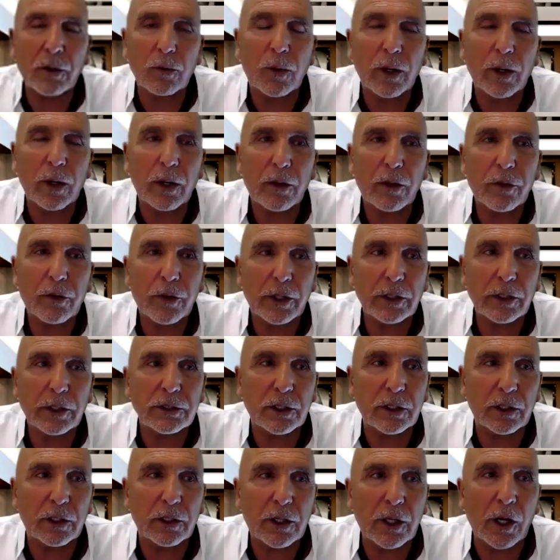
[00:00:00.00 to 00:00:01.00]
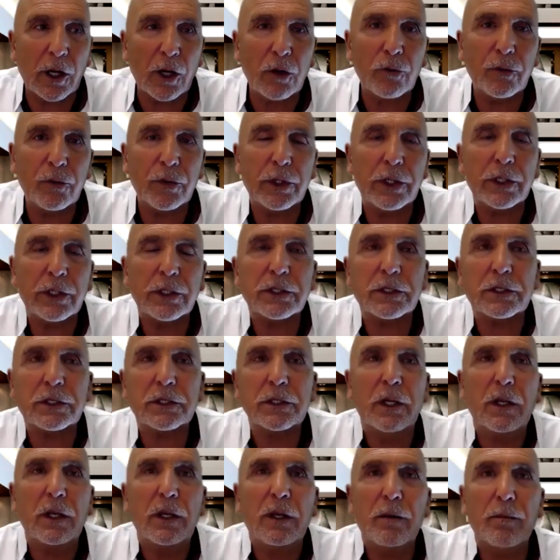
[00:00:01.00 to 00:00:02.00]
one of the things that COVID has
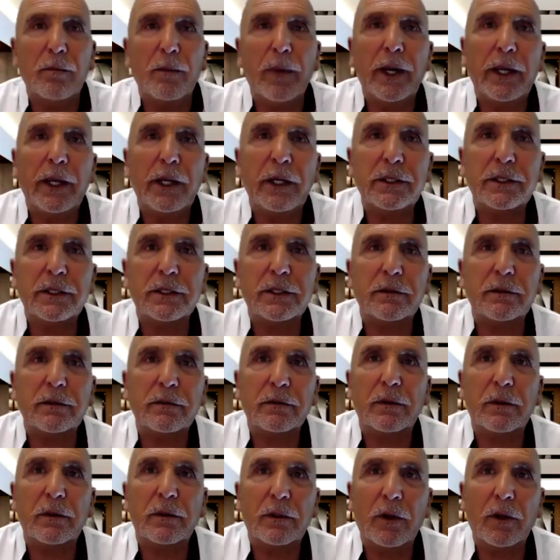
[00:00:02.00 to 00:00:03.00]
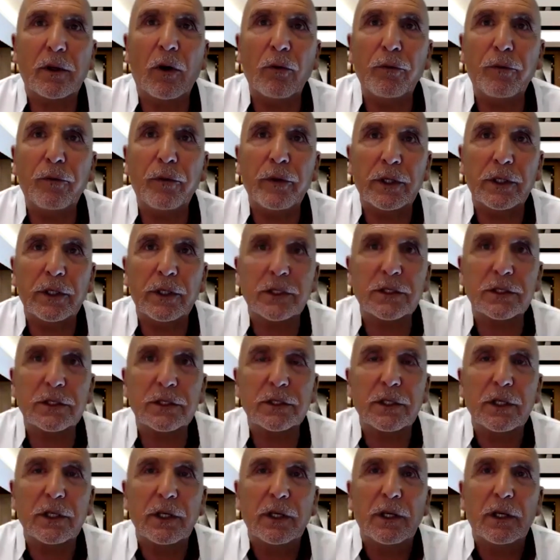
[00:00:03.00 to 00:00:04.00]
made
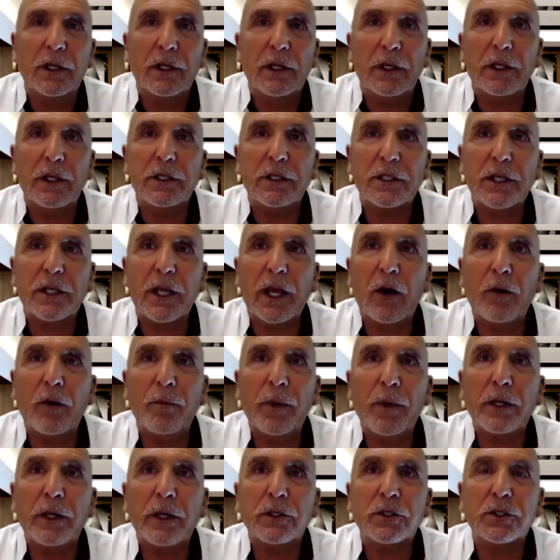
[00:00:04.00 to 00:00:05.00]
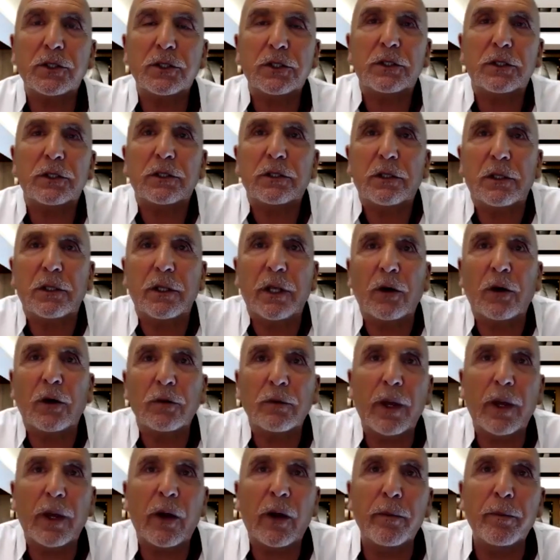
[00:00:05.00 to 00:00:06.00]
obvious is how
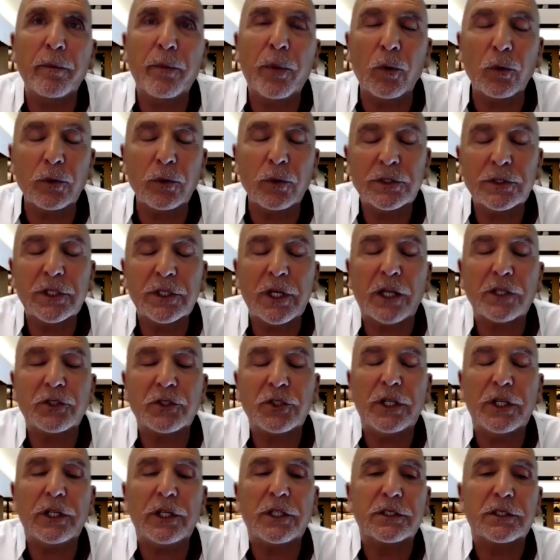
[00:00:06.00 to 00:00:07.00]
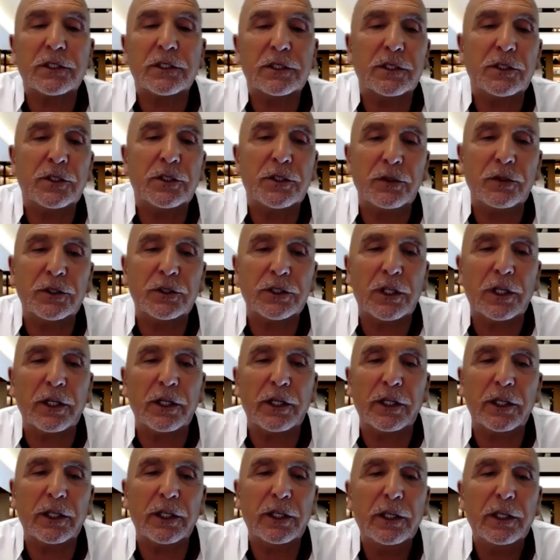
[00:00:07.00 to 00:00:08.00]
important touch is, as you
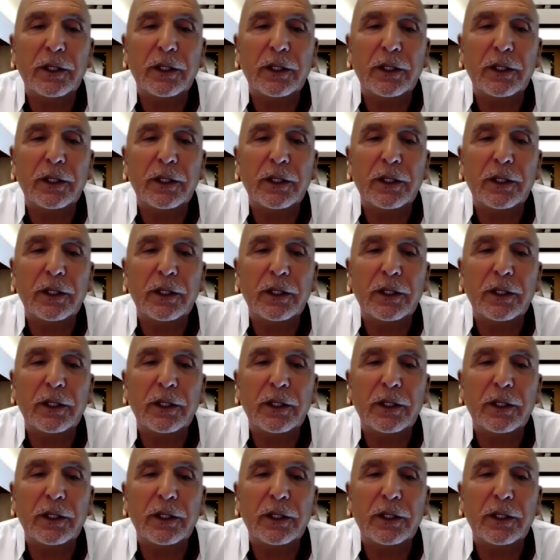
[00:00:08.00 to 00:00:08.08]
say.